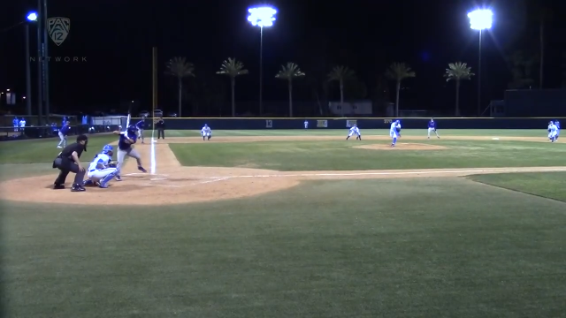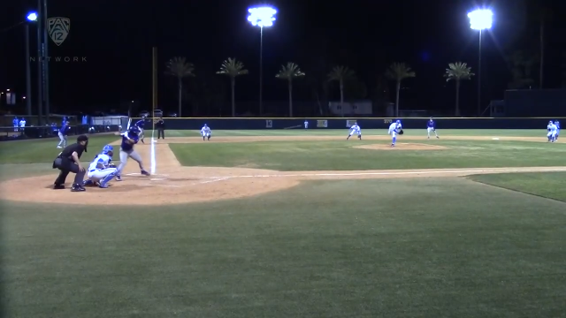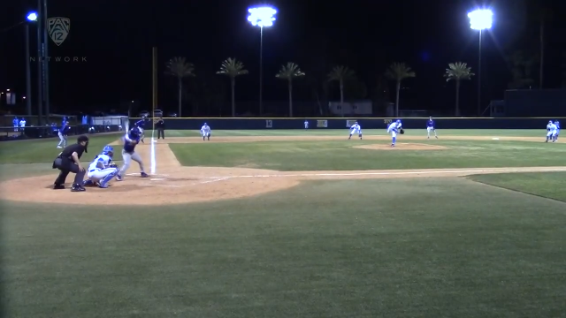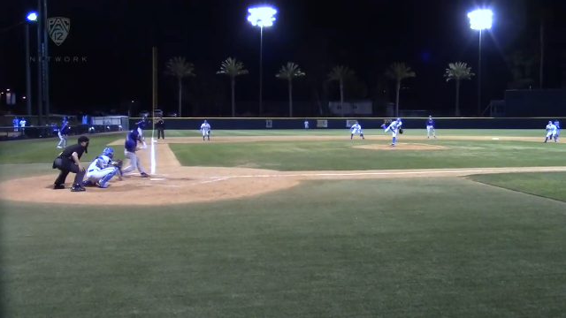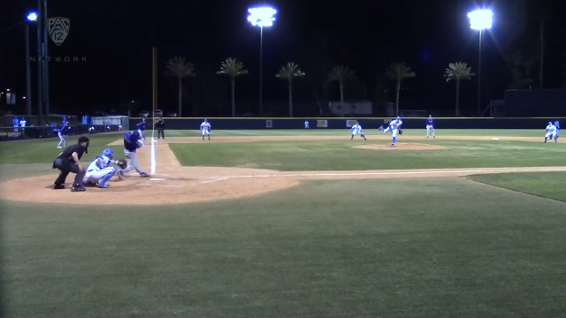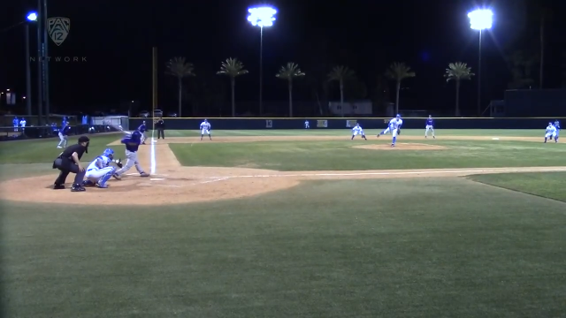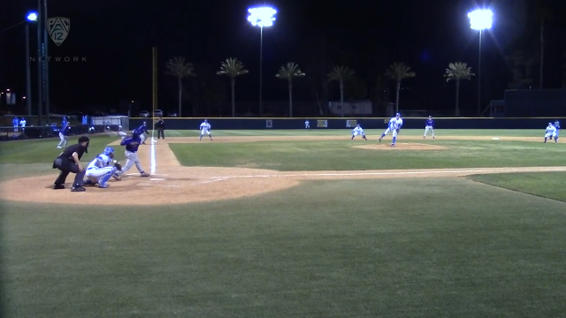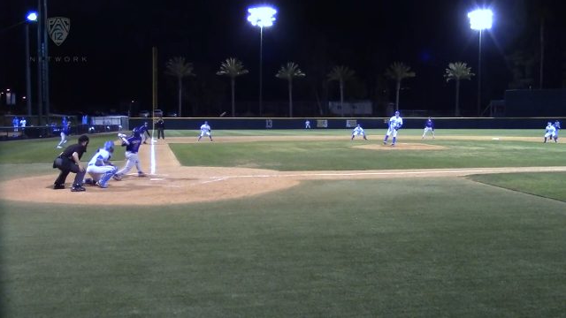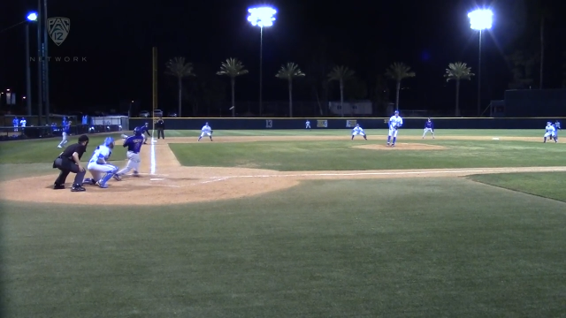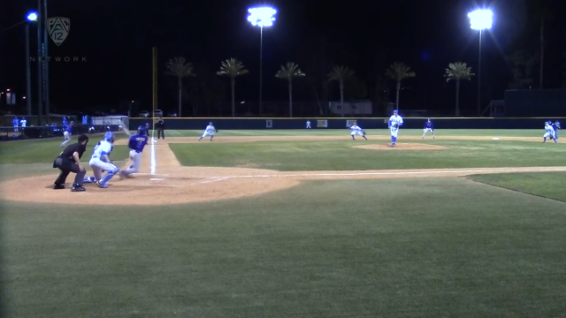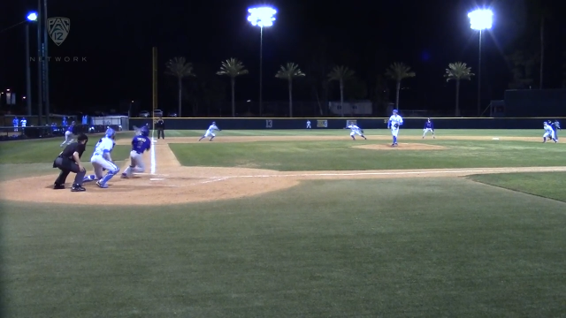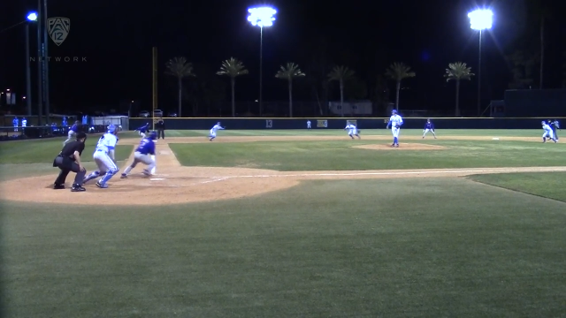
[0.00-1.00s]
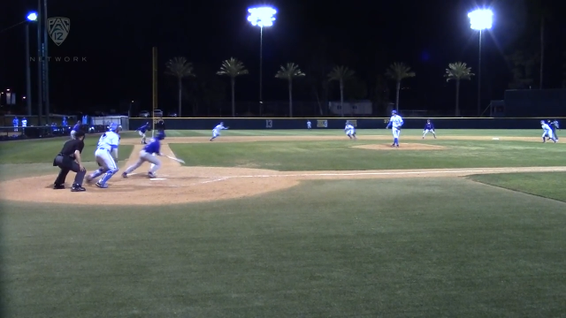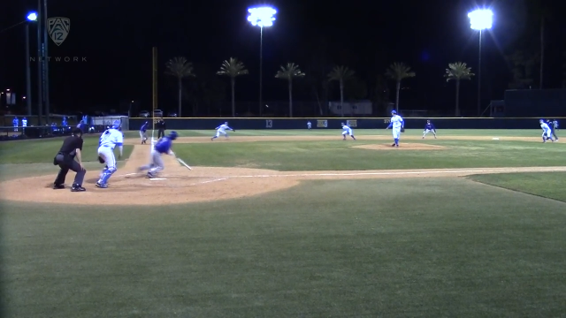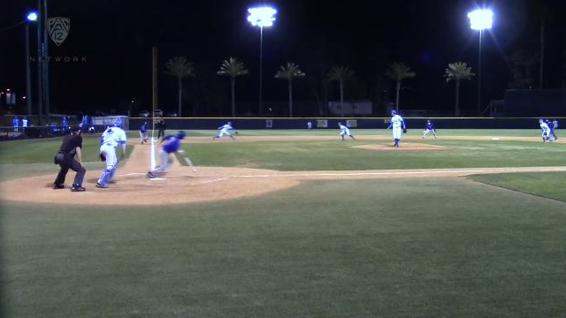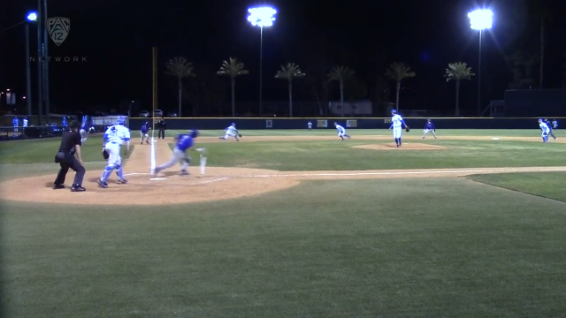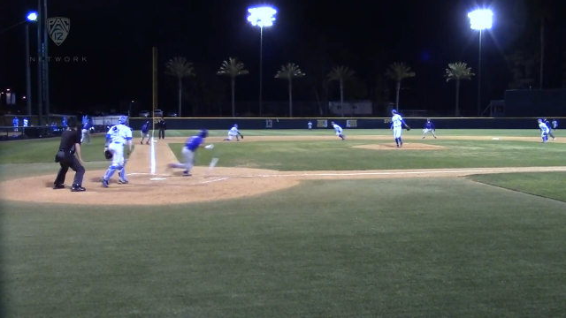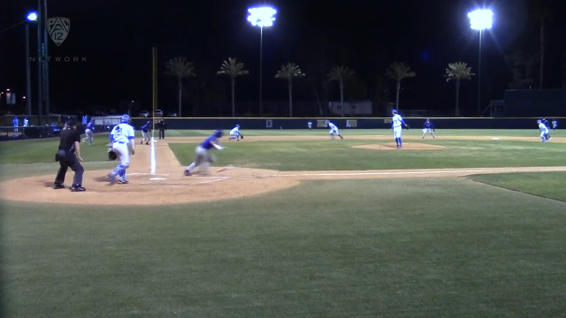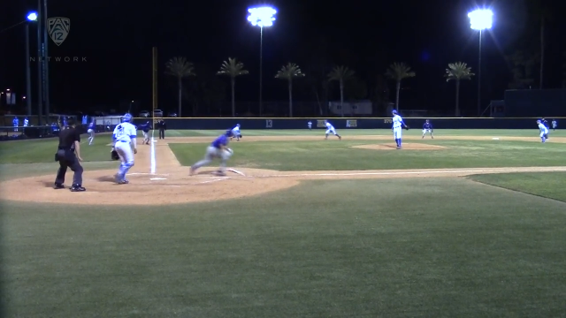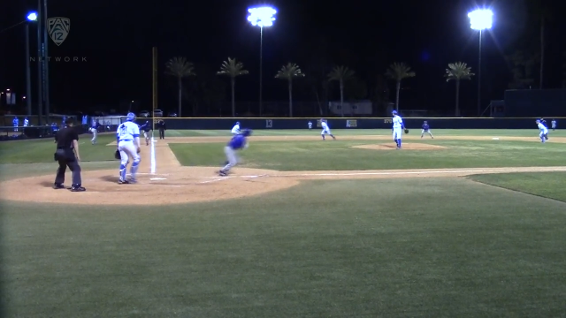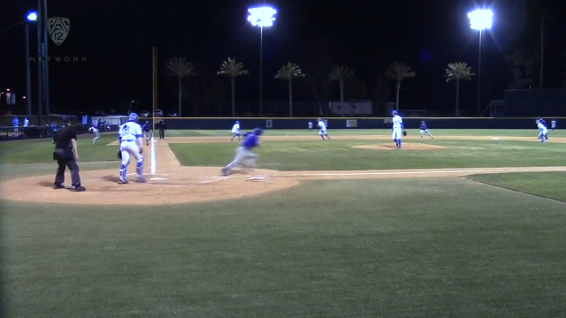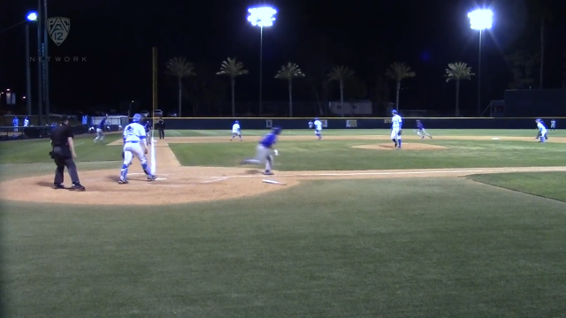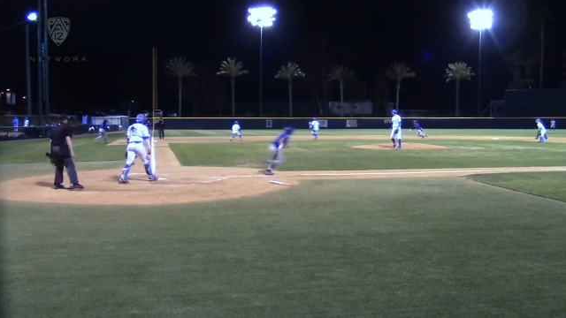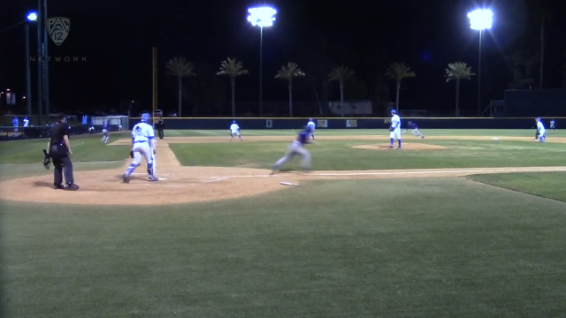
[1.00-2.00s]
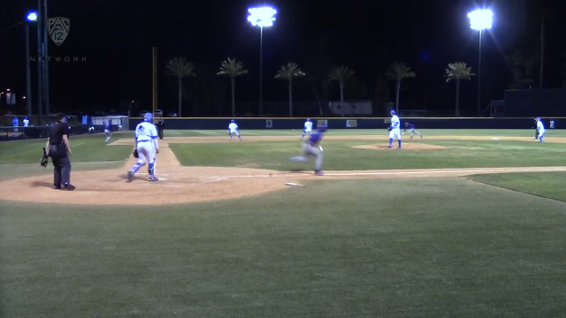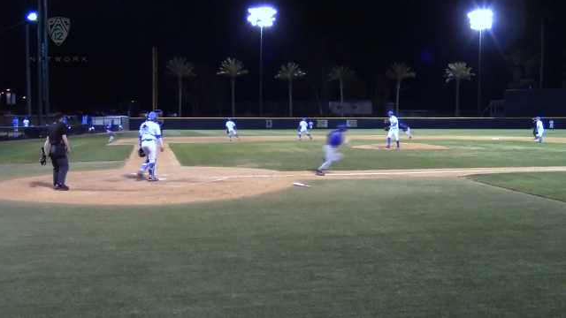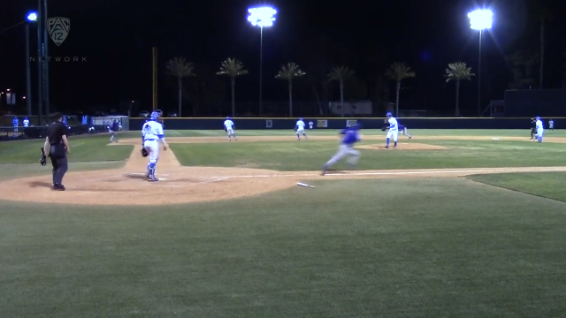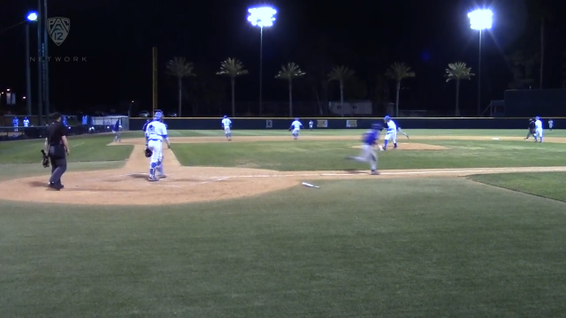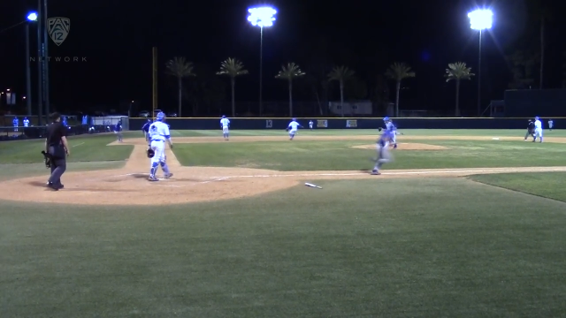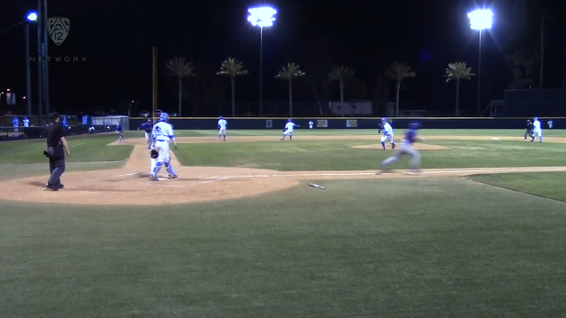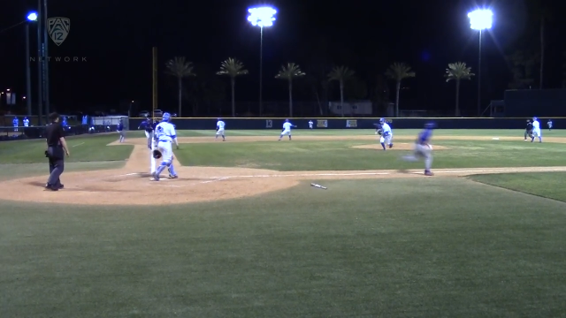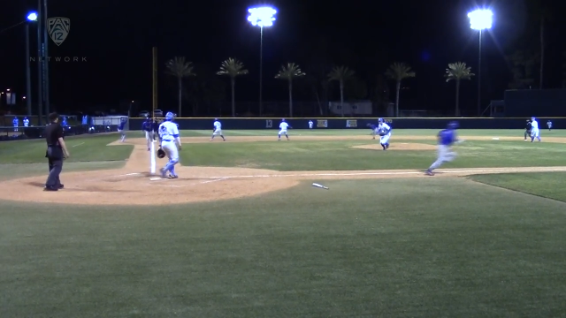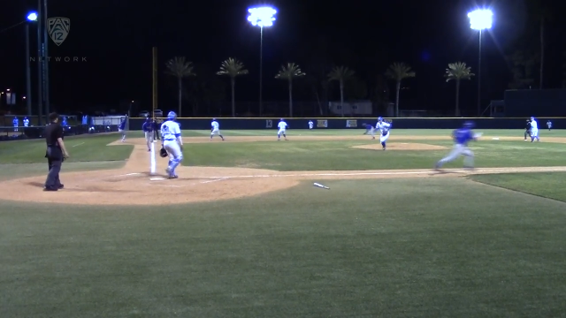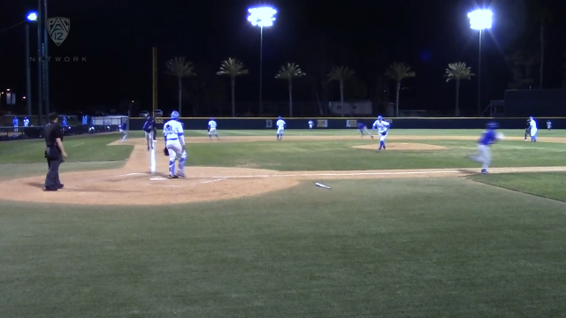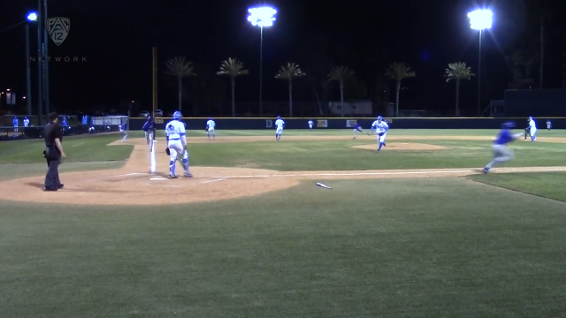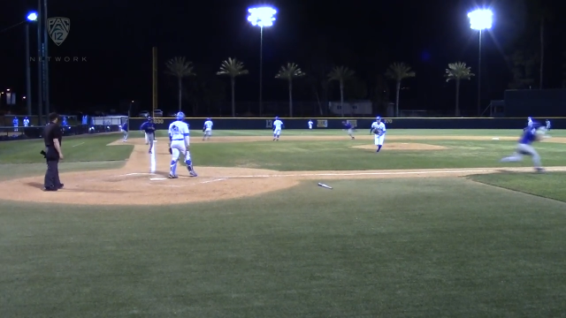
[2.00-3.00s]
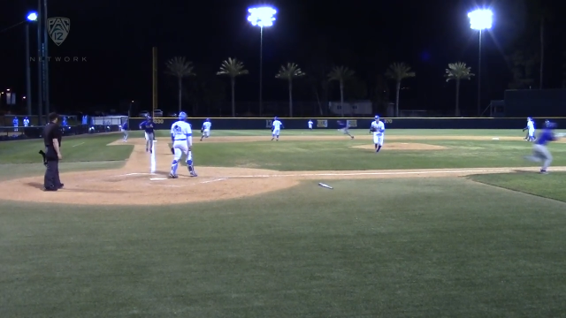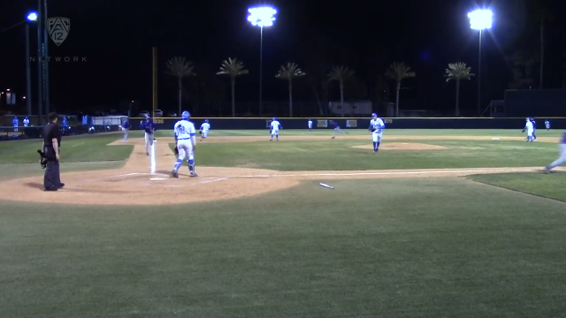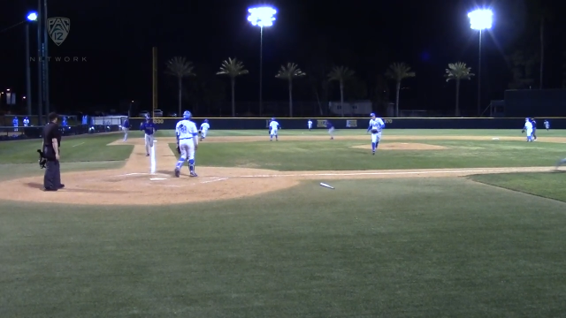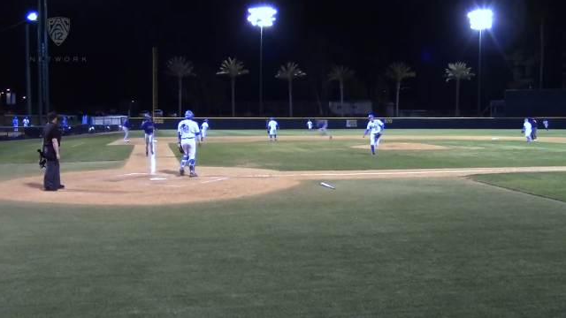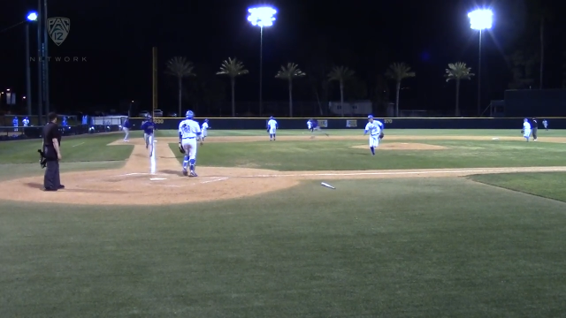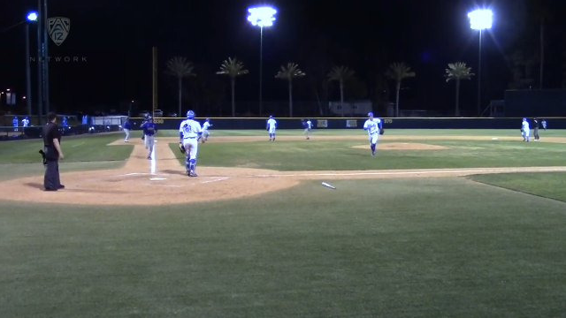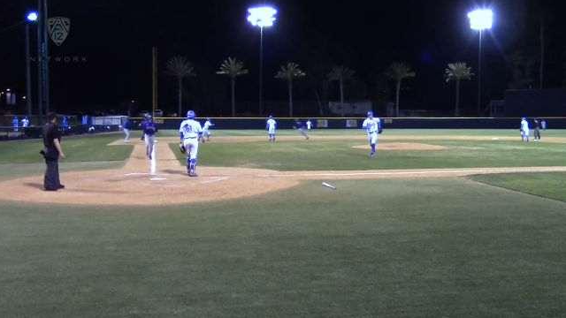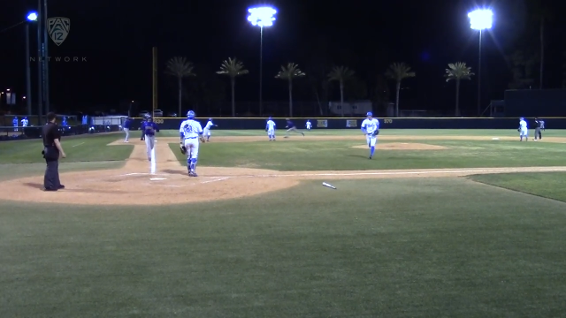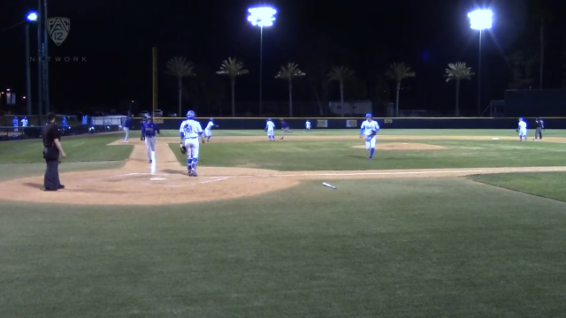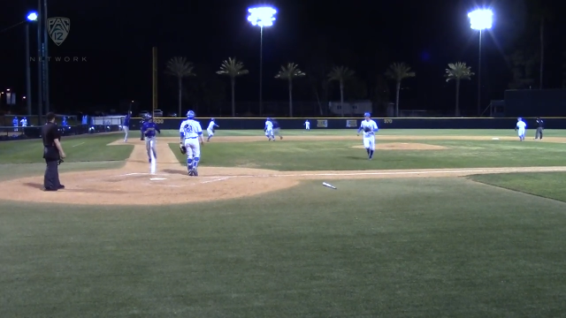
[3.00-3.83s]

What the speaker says: Nobody's mouth can be seen.